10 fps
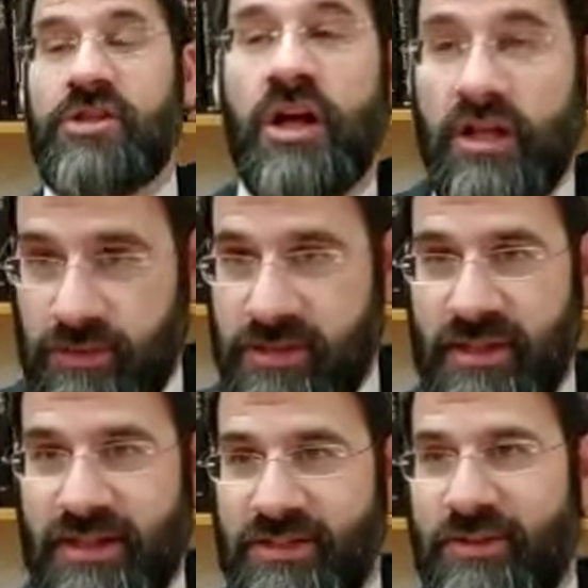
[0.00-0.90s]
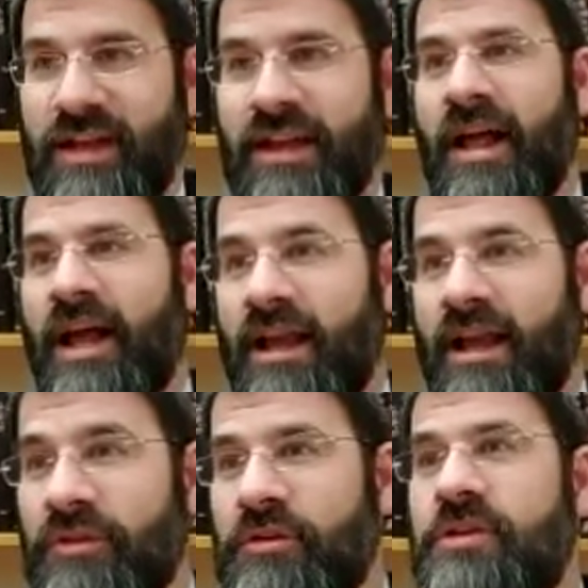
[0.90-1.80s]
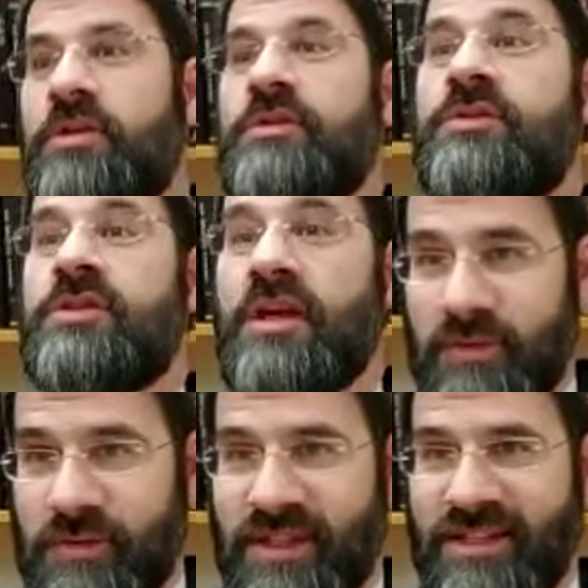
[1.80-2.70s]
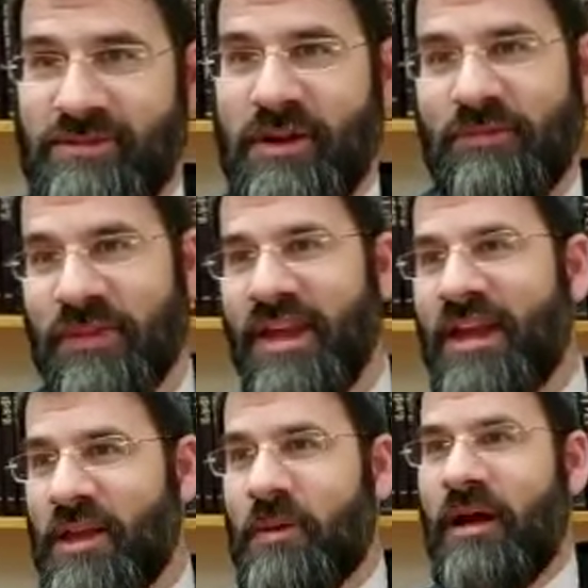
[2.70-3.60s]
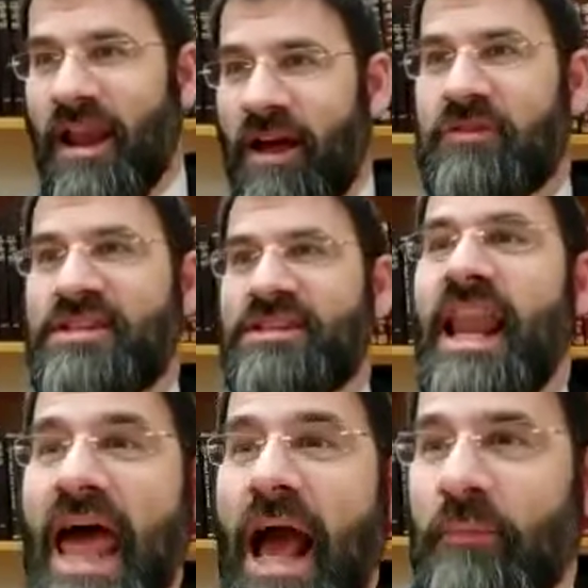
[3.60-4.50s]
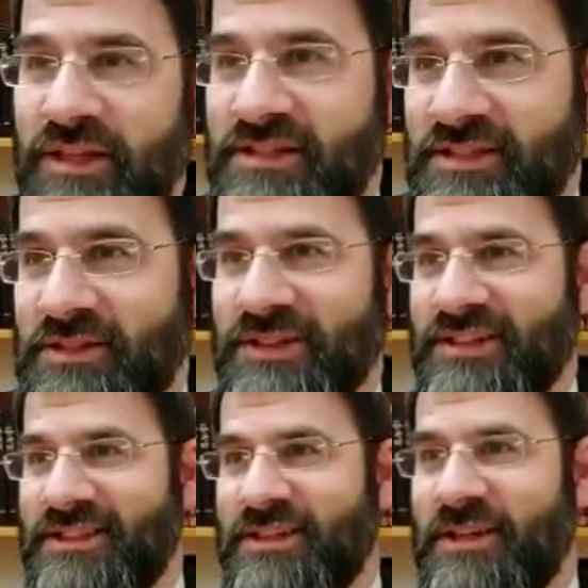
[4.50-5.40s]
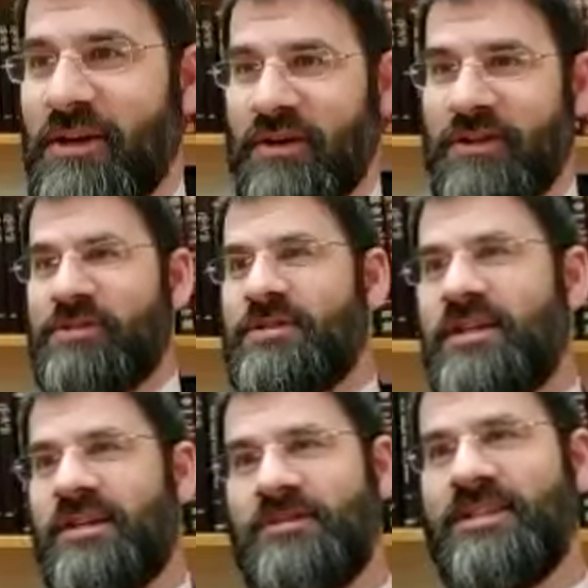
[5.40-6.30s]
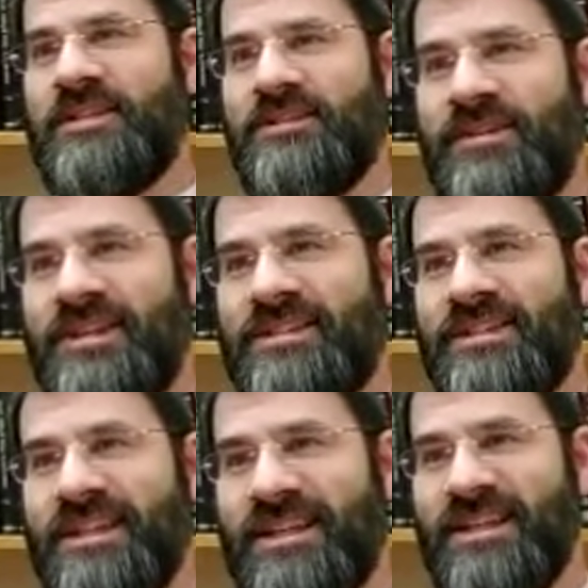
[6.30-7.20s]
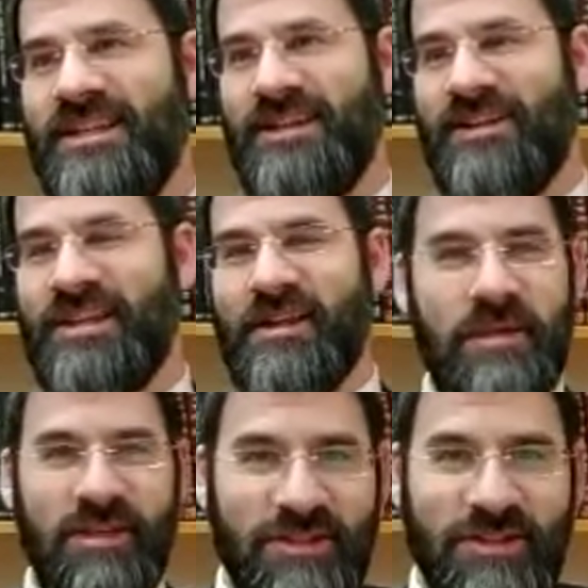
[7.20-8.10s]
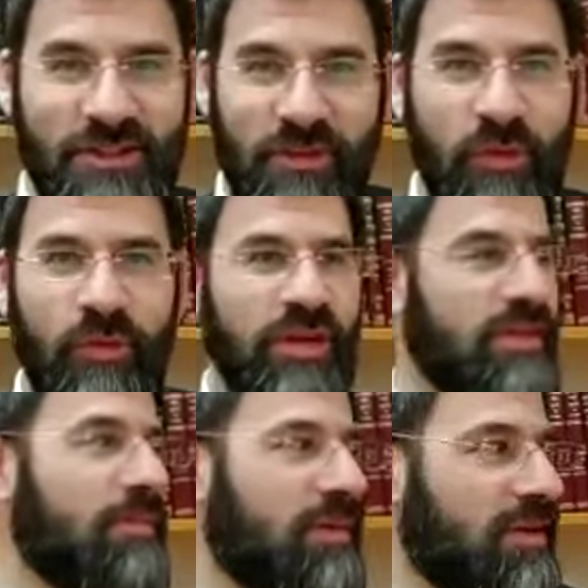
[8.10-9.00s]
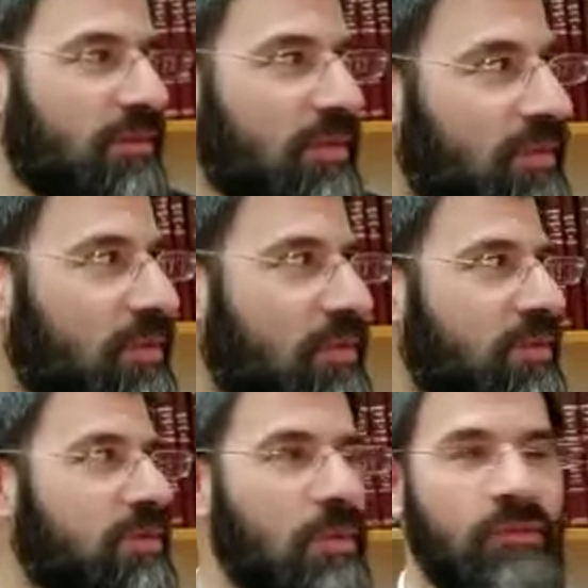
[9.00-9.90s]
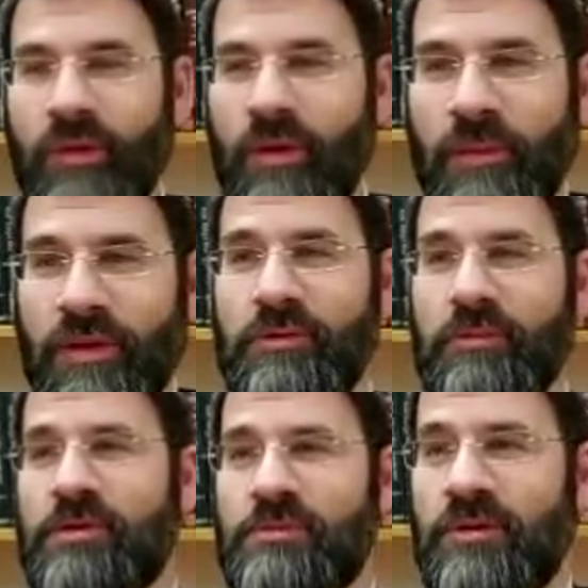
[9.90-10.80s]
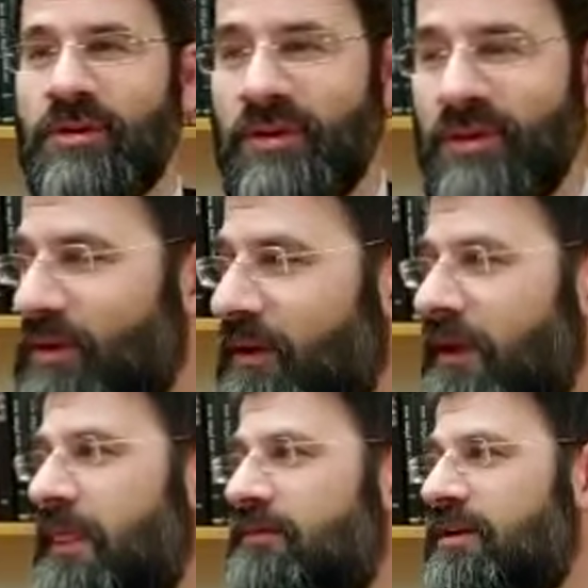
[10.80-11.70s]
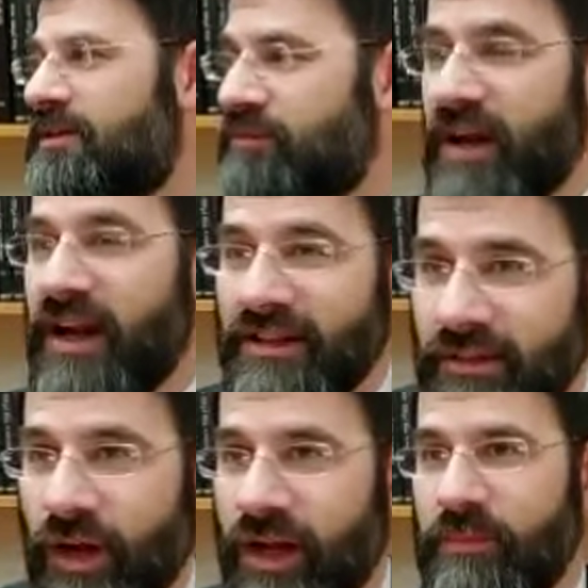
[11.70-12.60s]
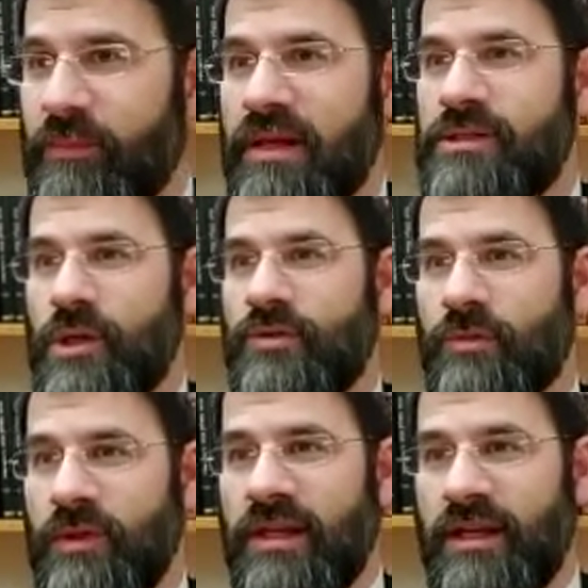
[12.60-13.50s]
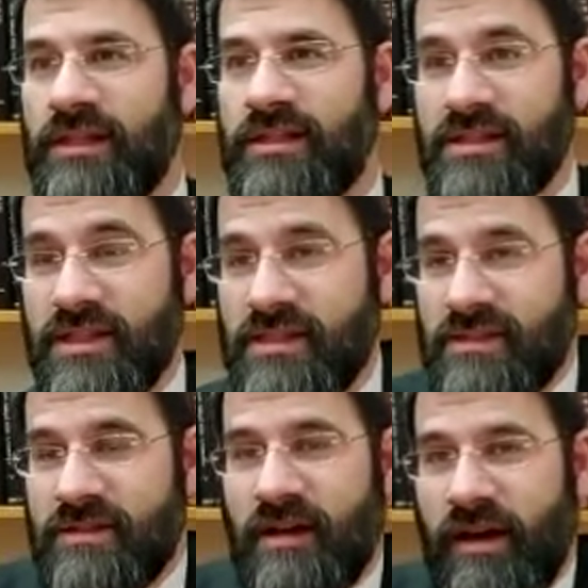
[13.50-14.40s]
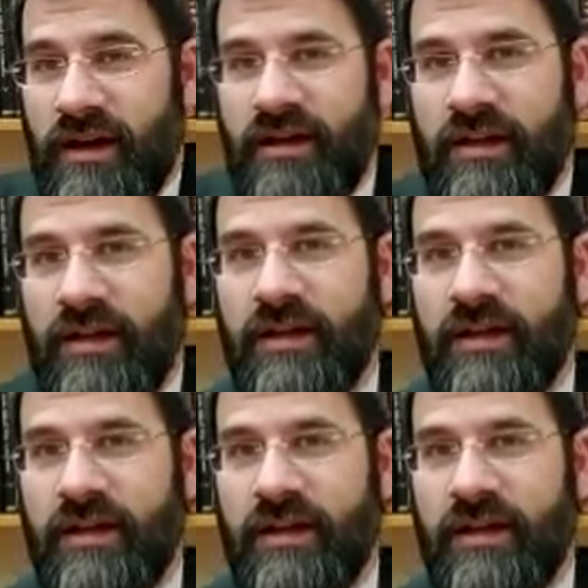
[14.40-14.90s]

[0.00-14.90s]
circumstance, right? I can't do this because of circumstance. My life doesn't allow me to do this, because of circumstance, right? You have to read. We don't want to stray away from the Ramban too much, but Viktor Frankl, right? Man's Search for Meaning. This is his entire